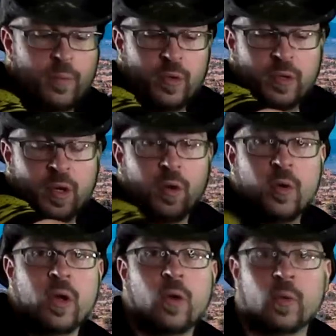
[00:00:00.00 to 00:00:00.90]

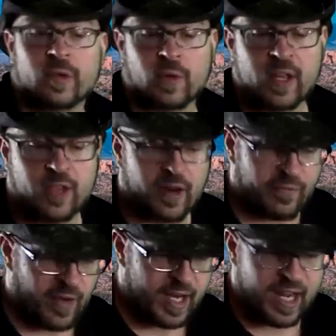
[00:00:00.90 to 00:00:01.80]
Mundo was right there
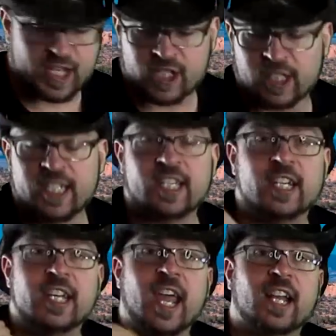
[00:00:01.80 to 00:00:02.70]
financially
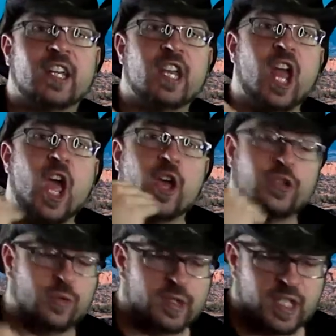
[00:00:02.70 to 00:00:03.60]
connected
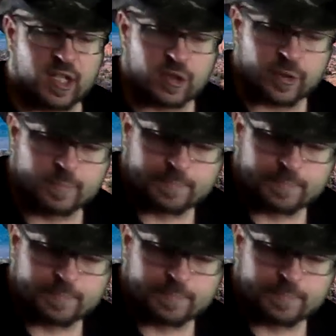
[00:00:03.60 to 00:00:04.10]
to Ziegler.